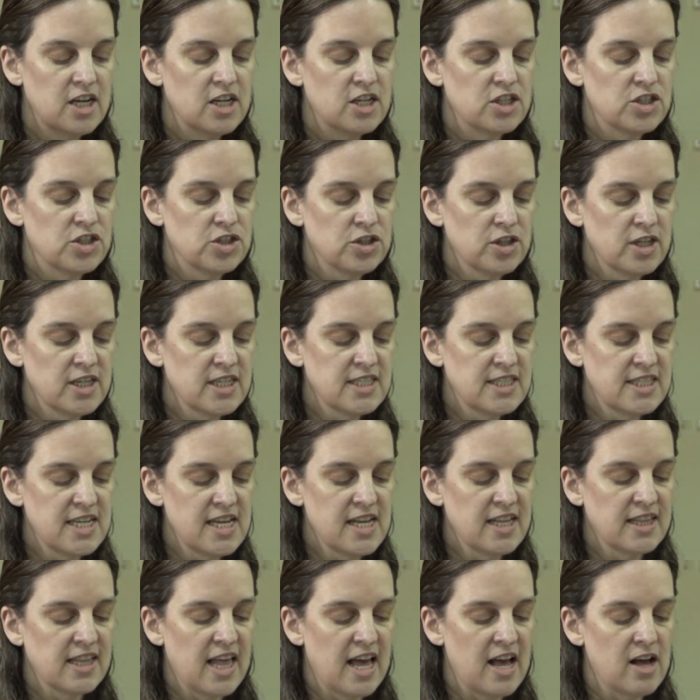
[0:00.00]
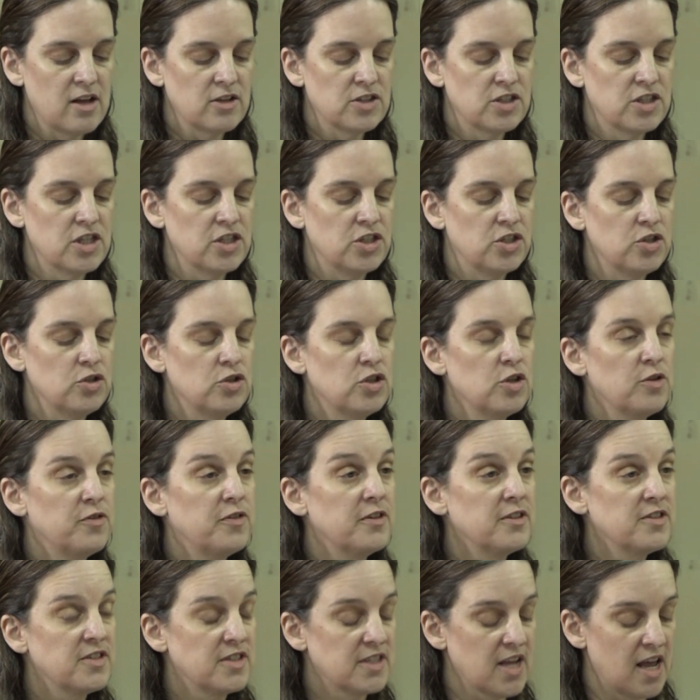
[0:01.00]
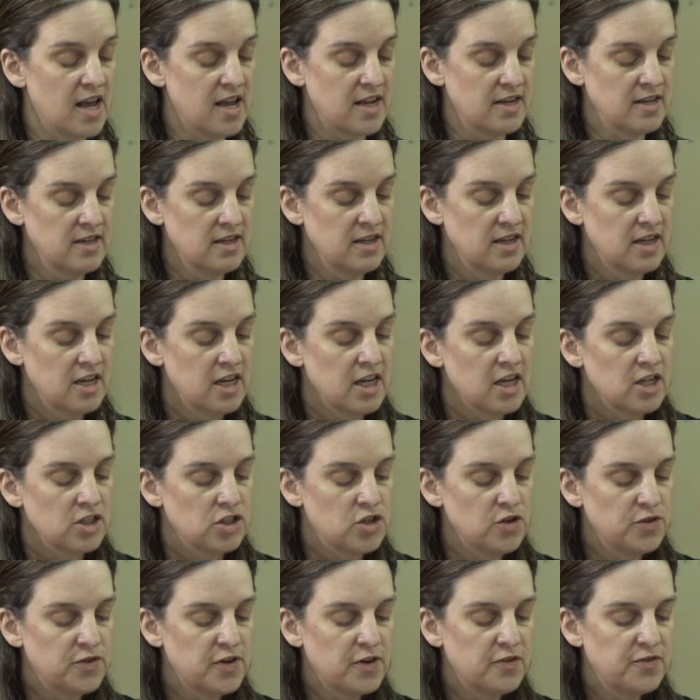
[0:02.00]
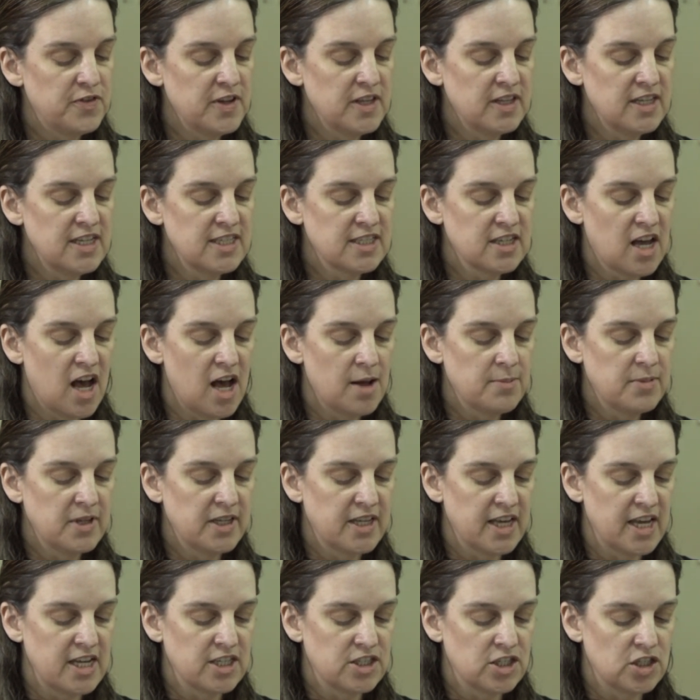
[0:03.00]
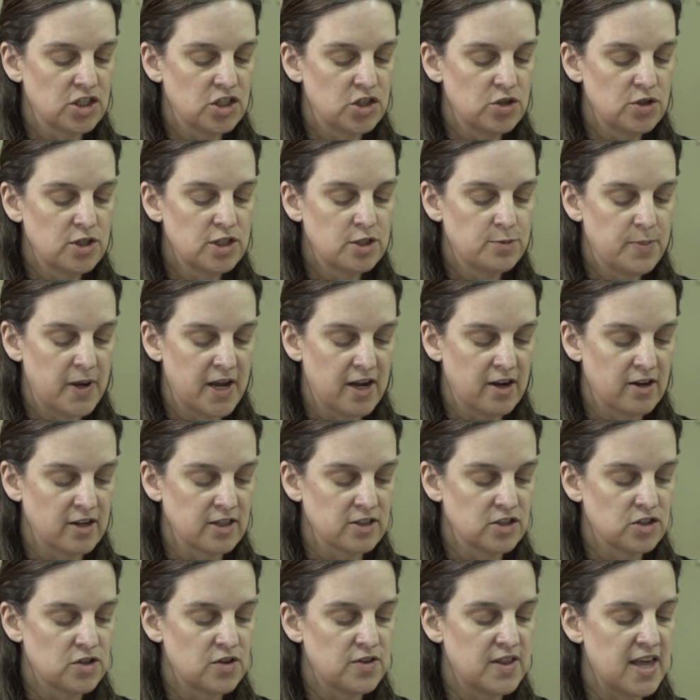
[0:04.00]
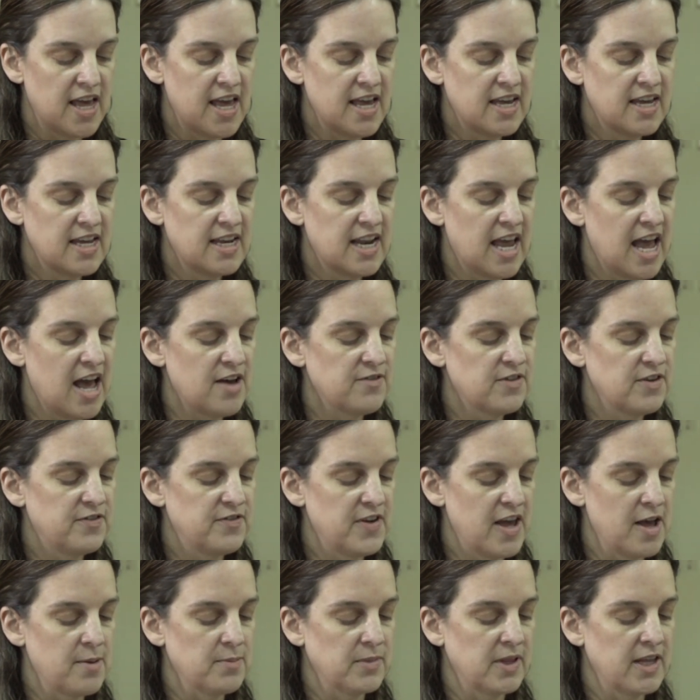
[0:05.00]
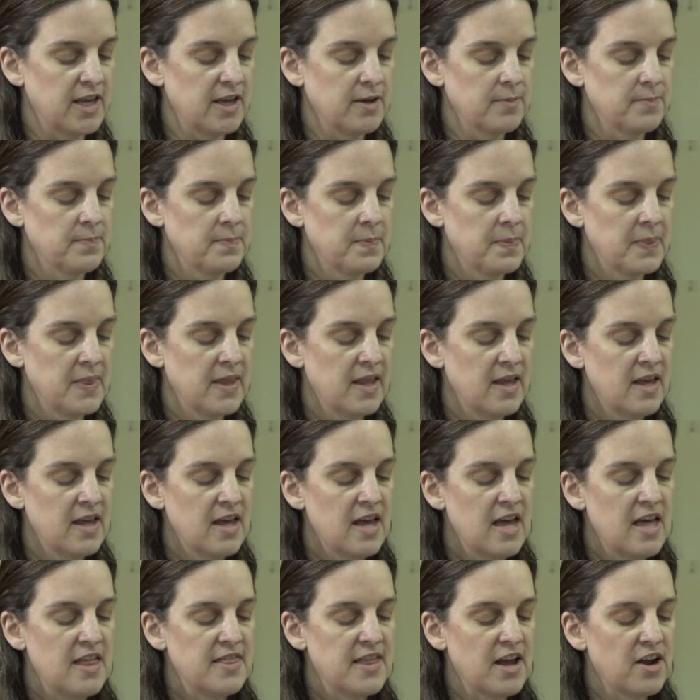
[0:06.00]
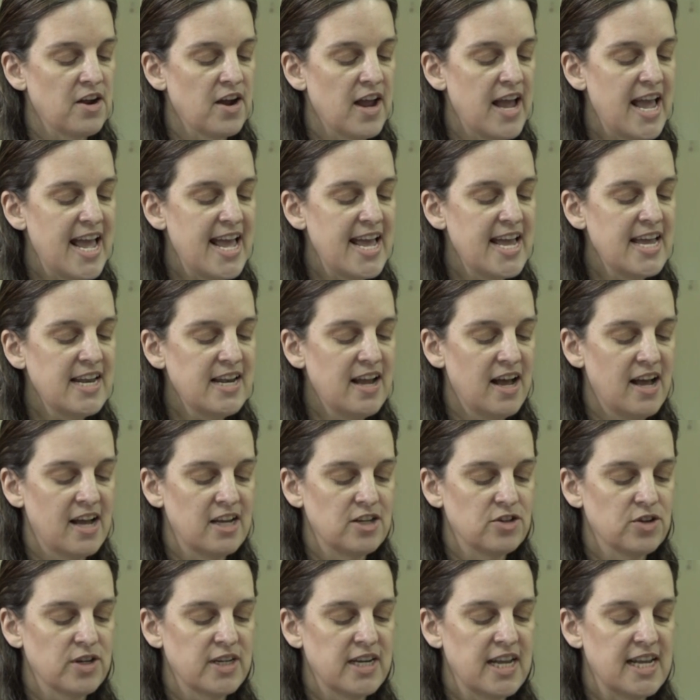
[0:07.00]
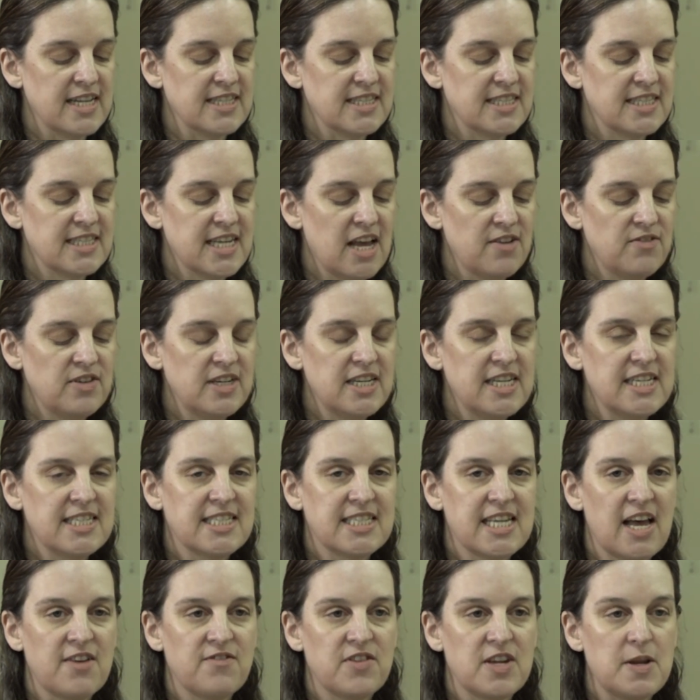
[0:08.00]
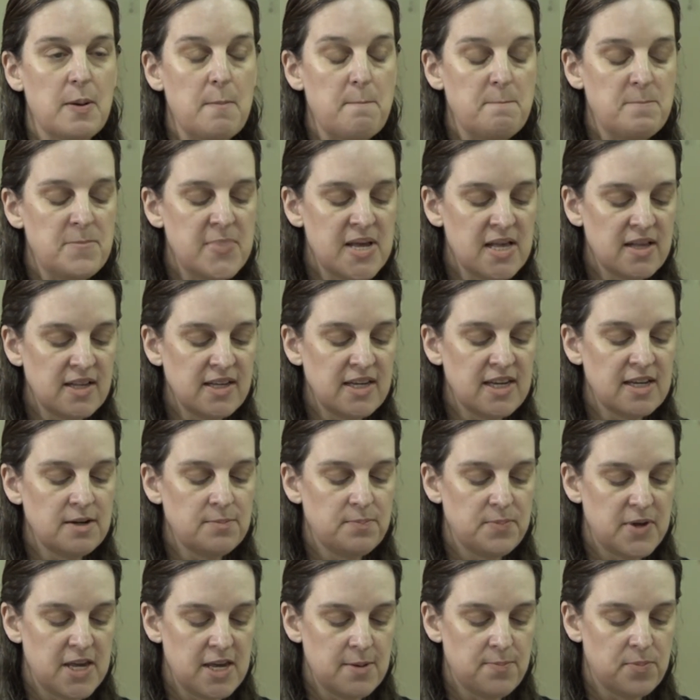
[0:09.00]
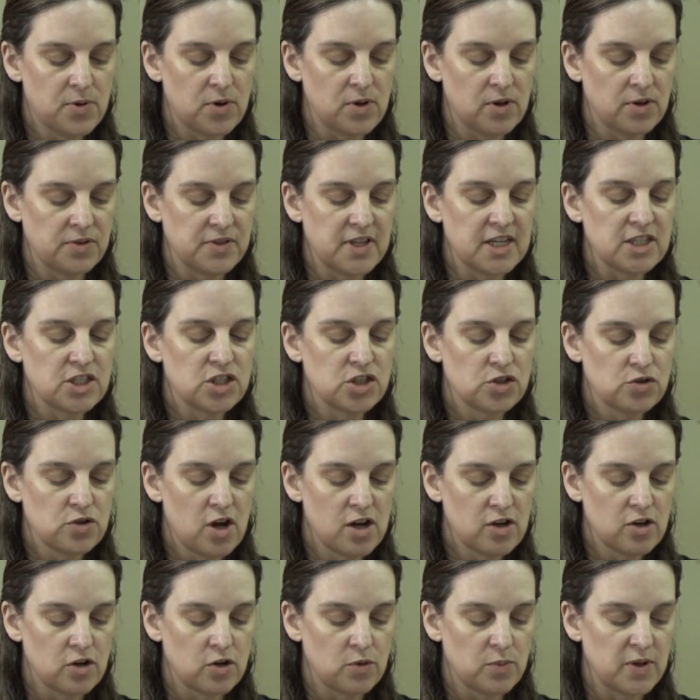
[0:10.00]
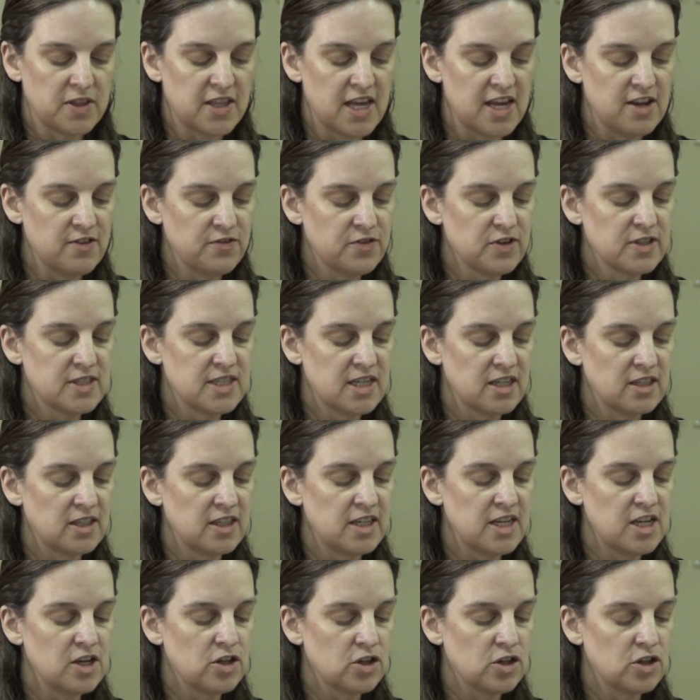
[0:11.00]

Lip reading: Surrogacy allows the dutiful son to fulfill his obligation to his parents so they can have a family. There are 877 million people that struggle with infertility